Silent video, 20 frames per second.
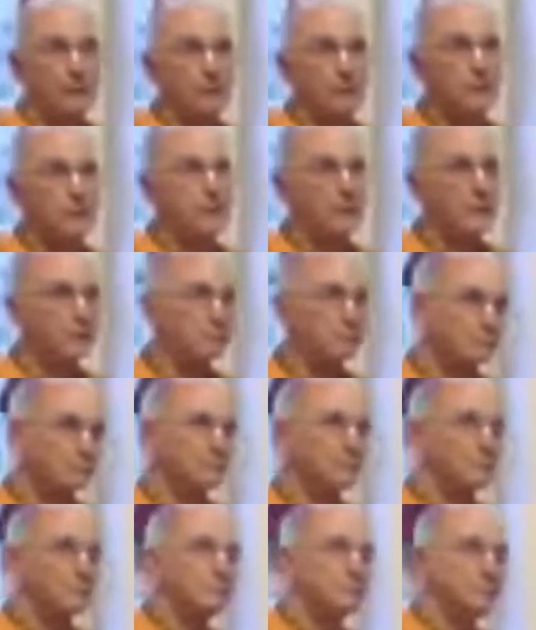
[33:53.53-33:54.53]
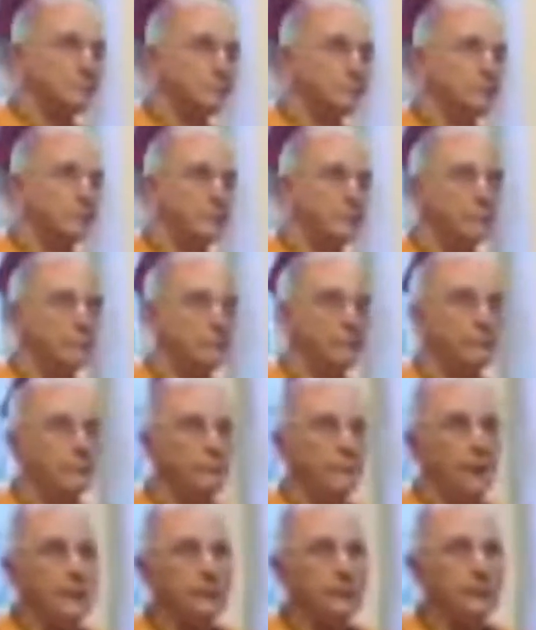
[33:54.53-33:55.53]
She's an
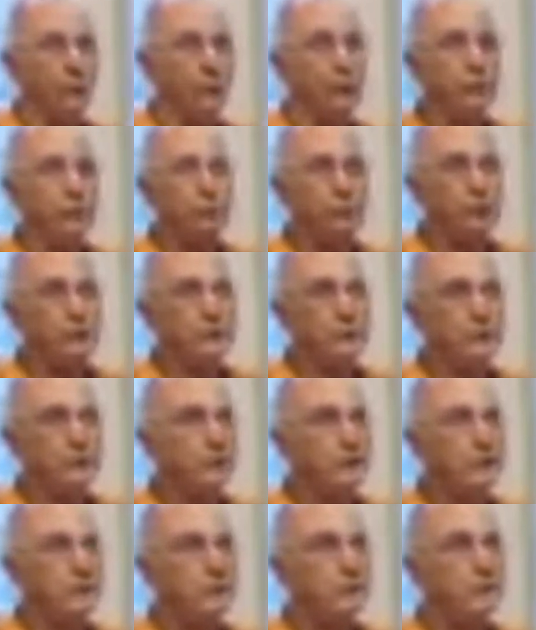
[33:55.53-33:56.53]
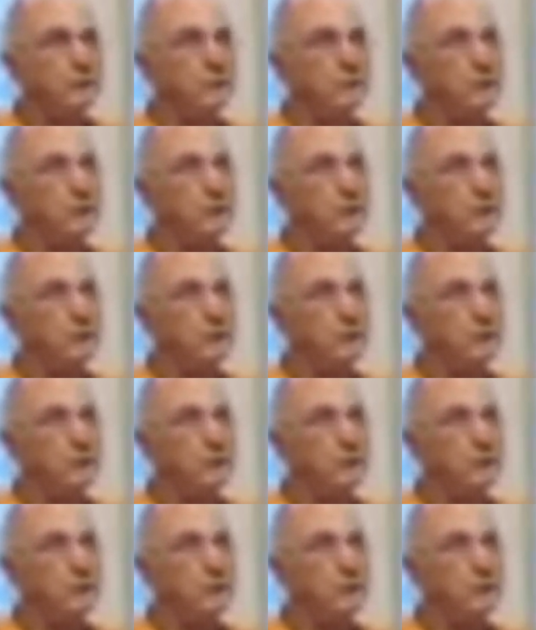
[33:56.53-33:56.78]
important person in